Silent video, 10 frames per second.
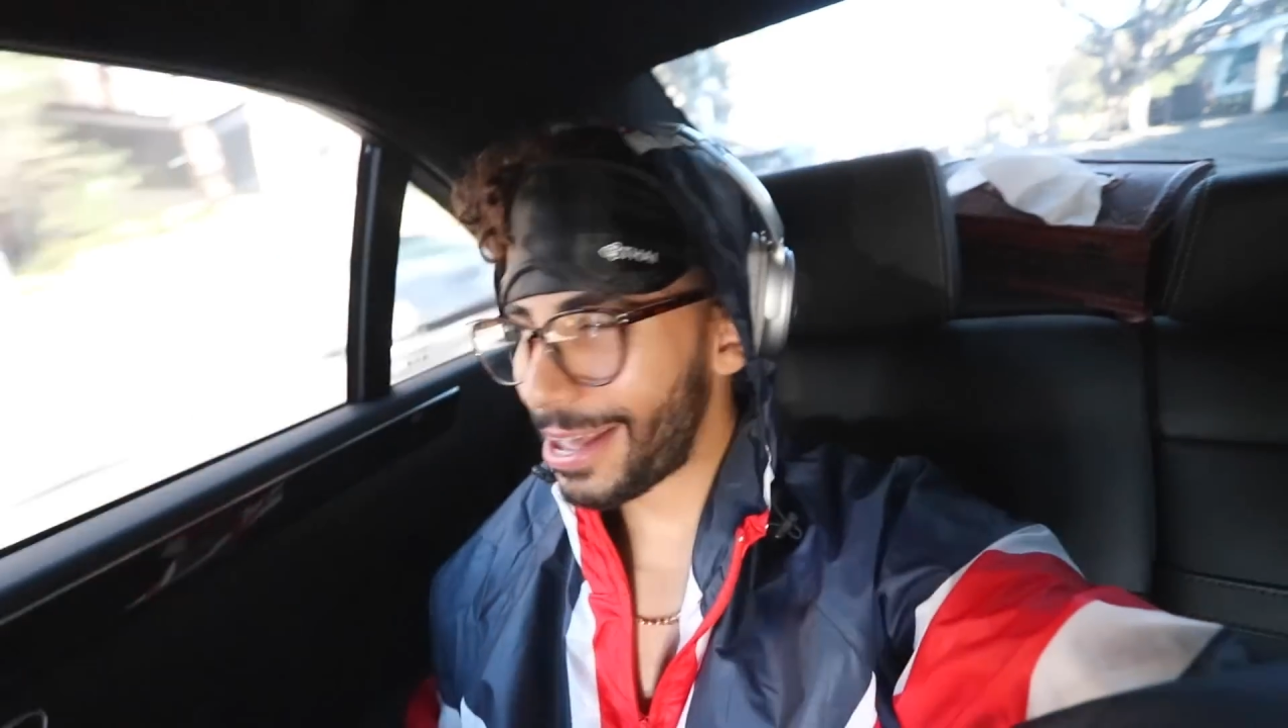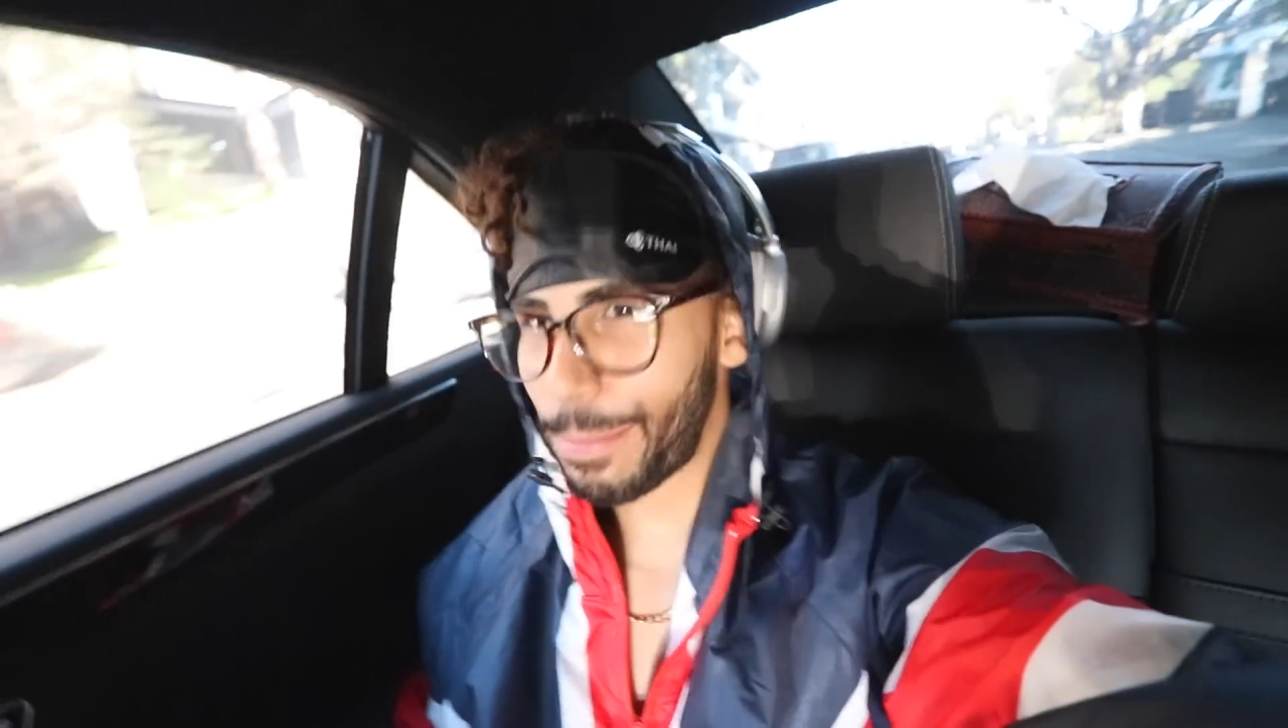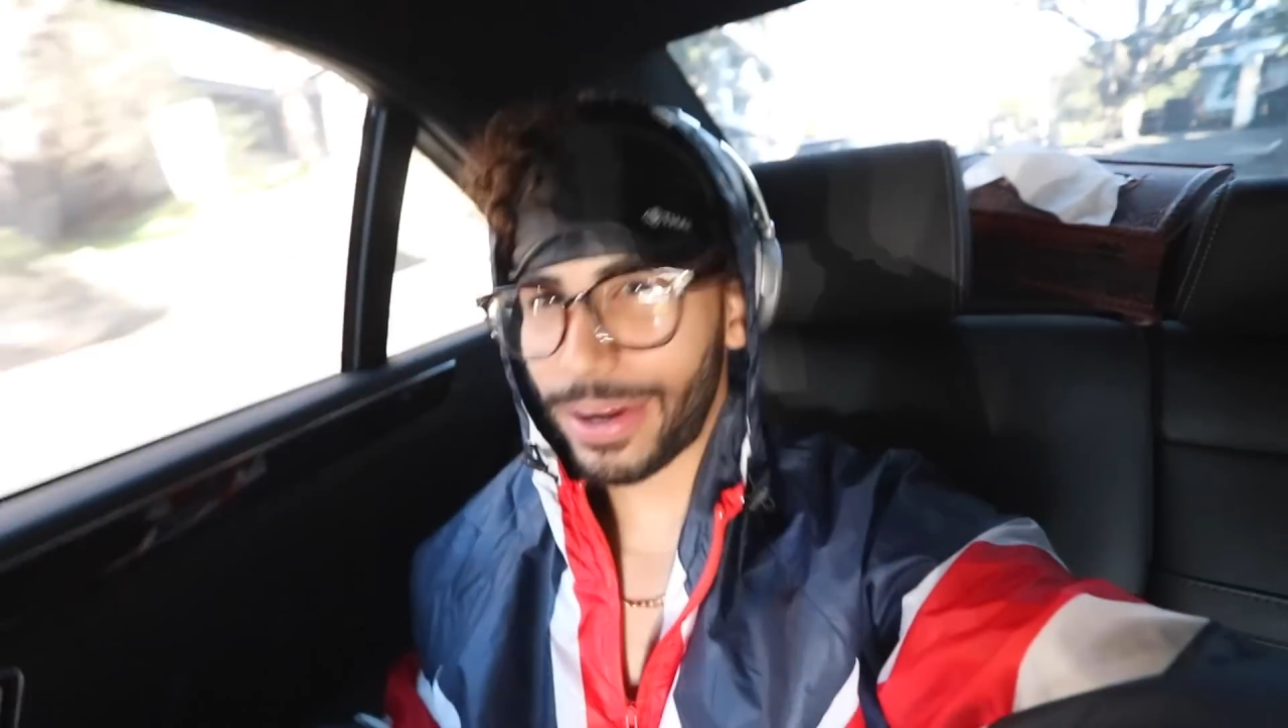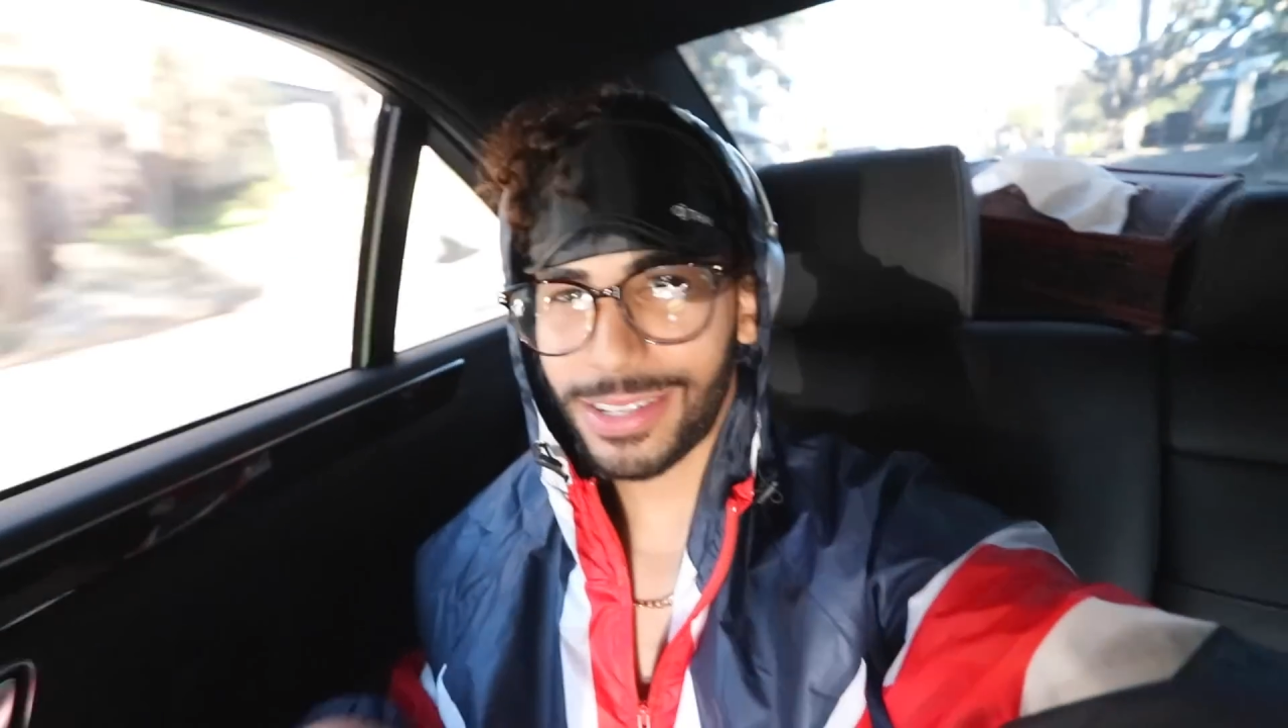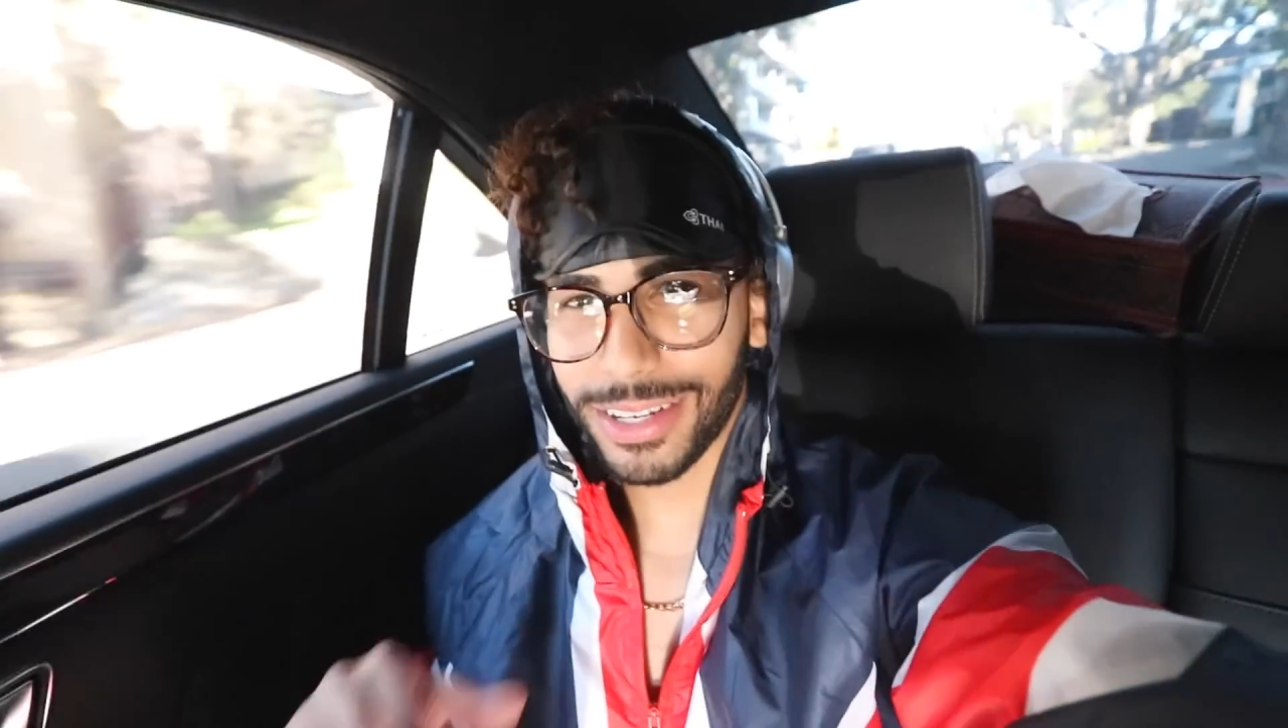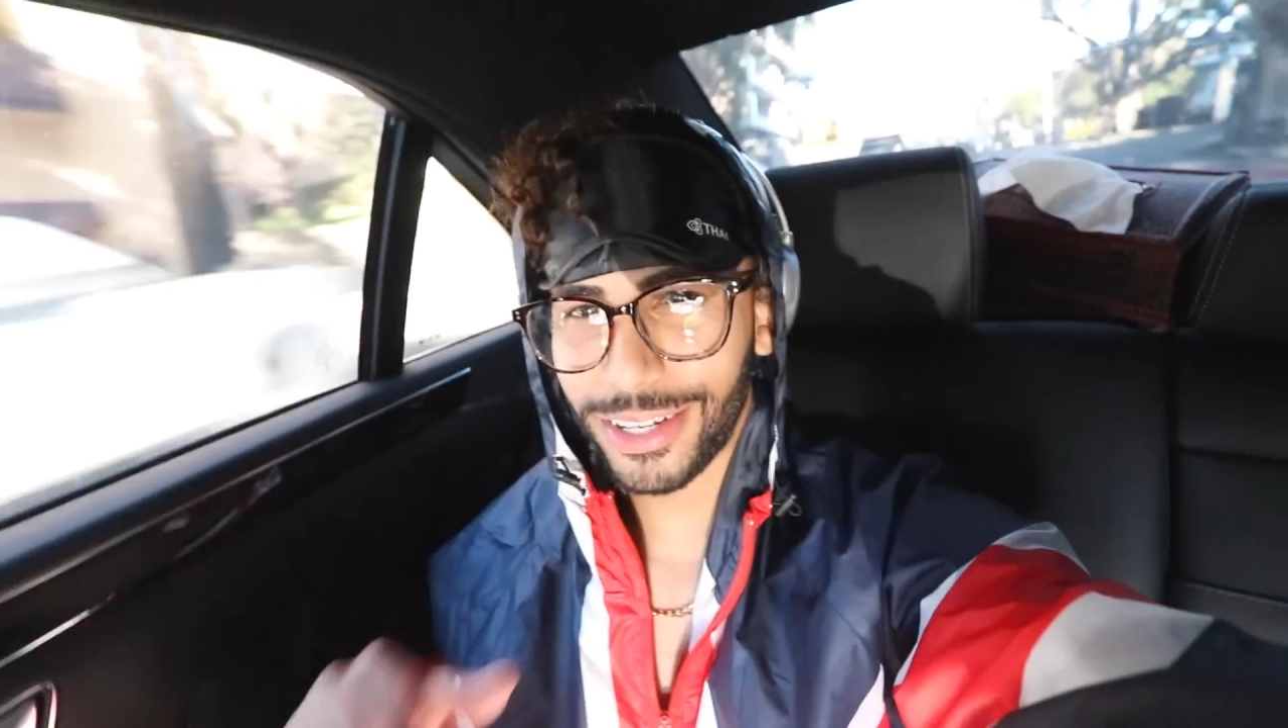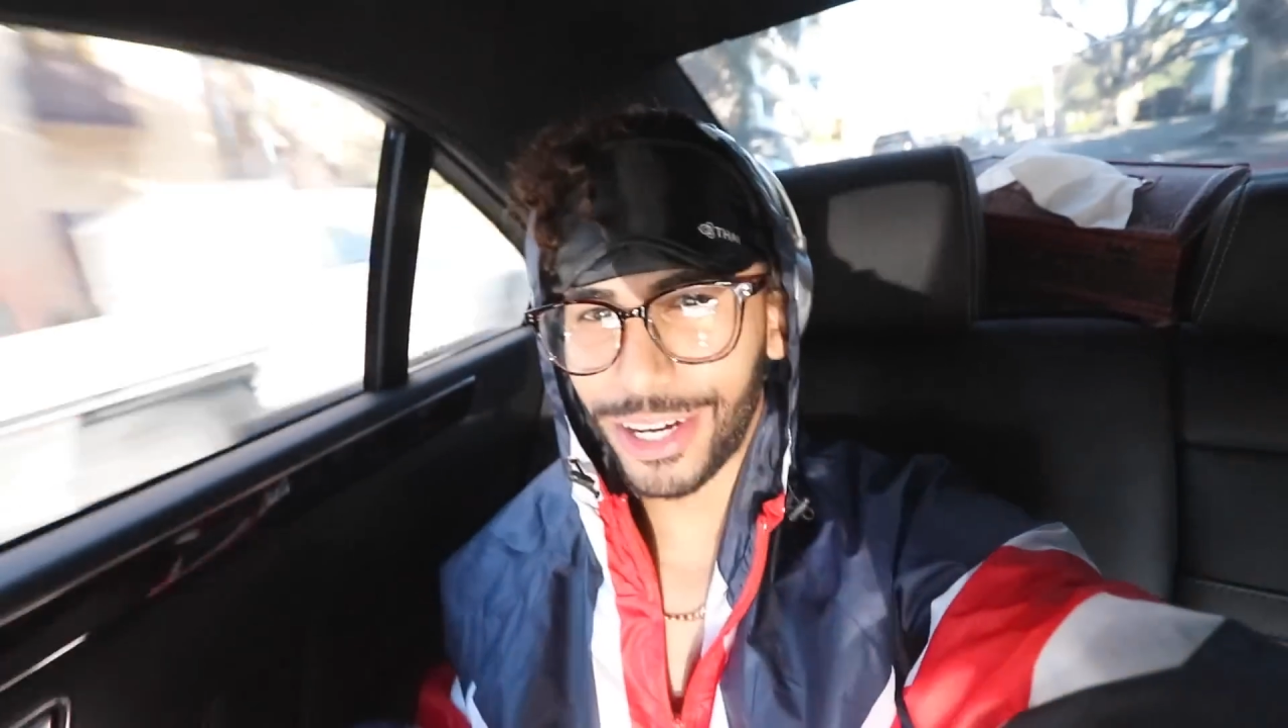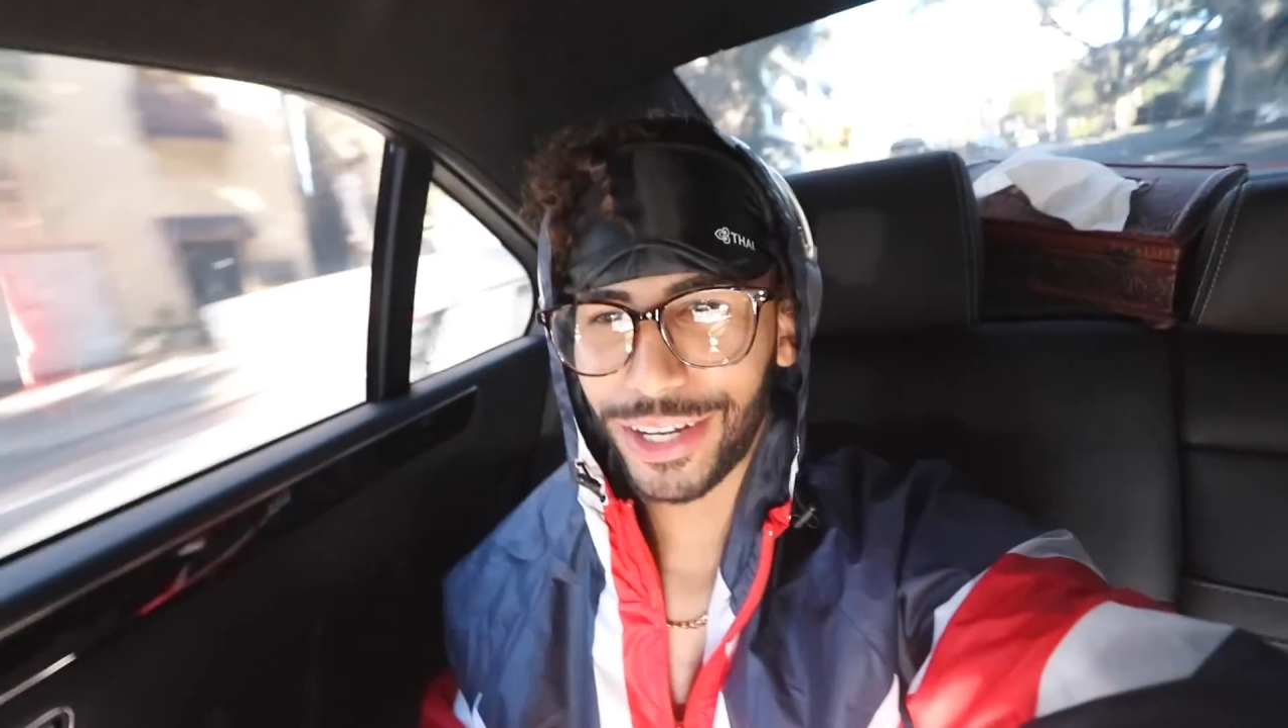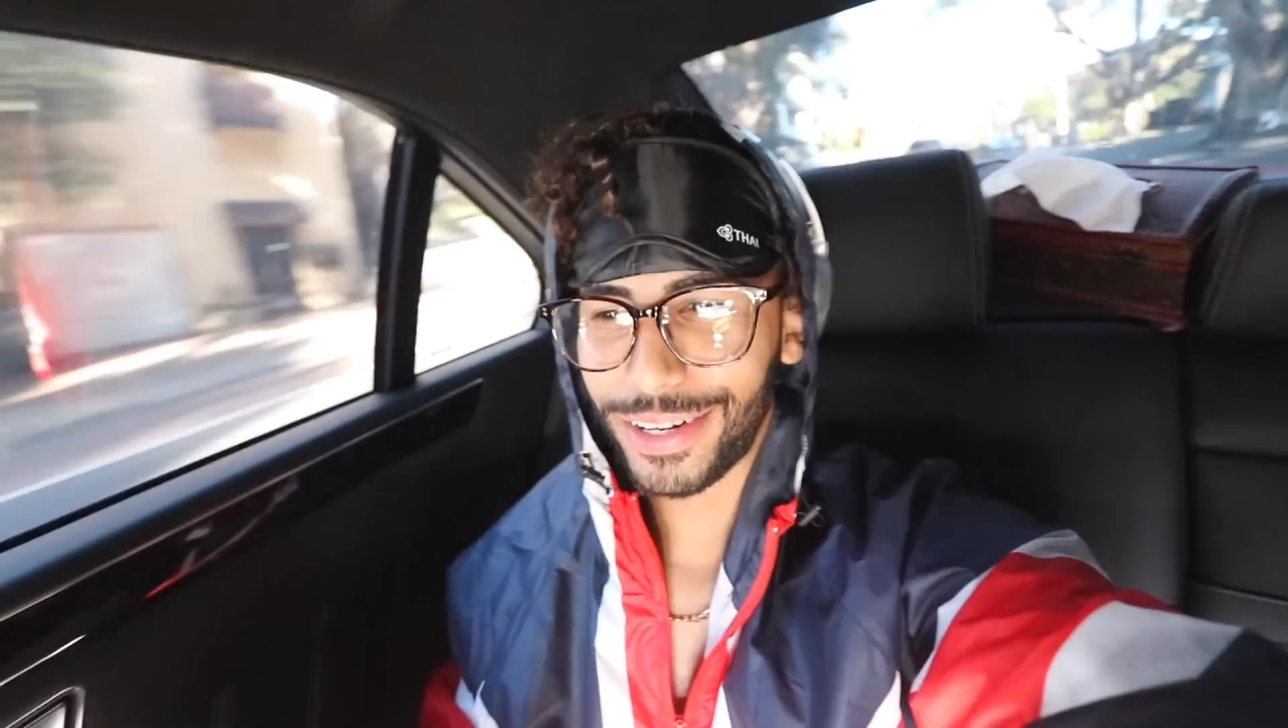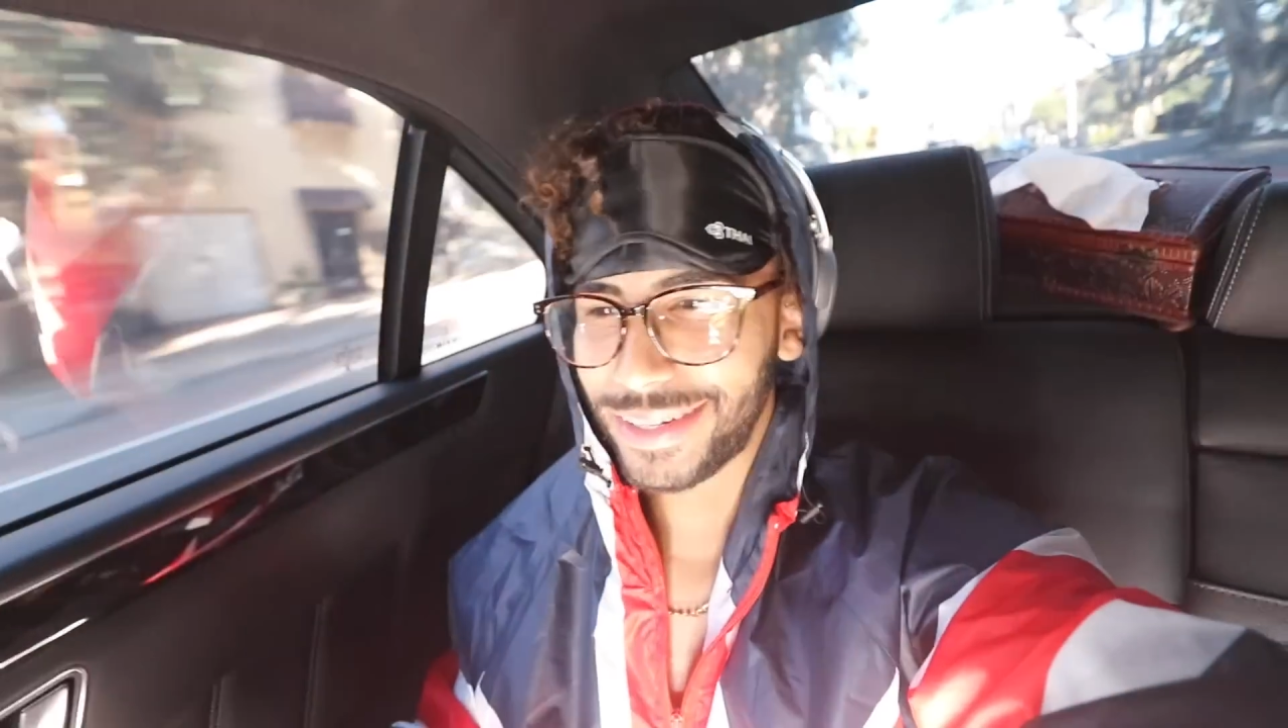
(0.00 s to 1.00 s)
but it's a
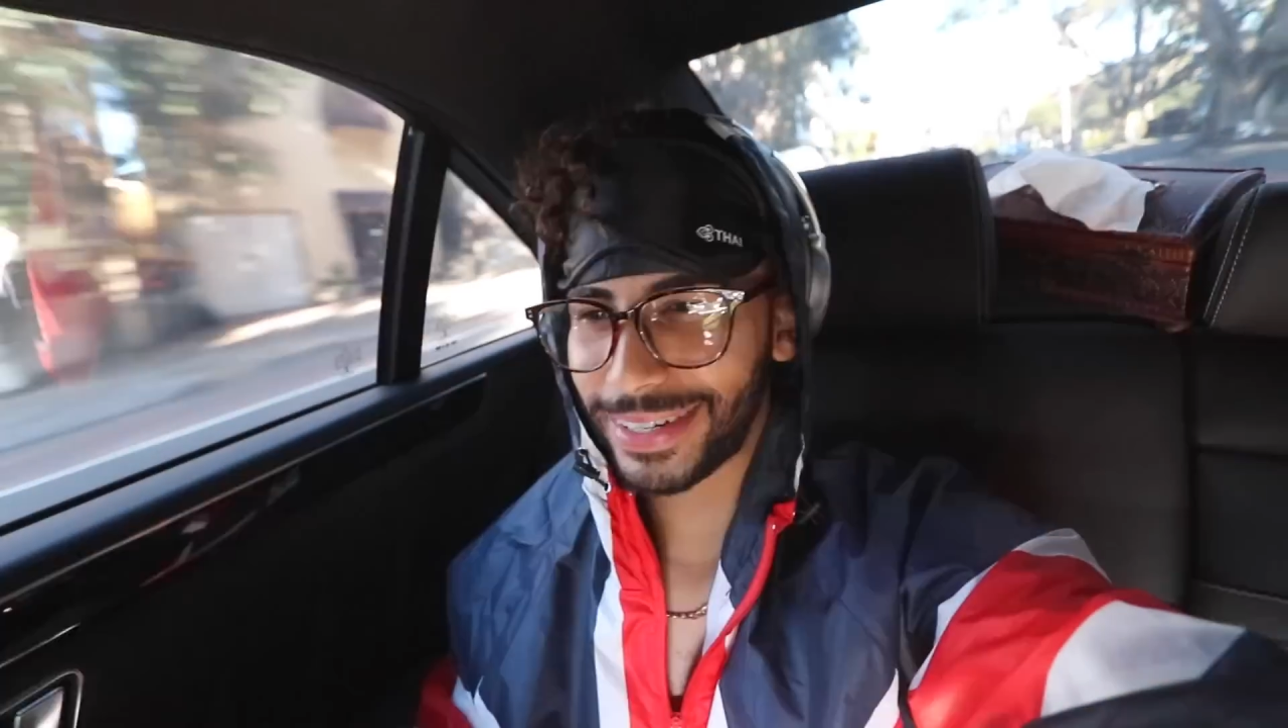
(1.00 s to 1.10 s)
good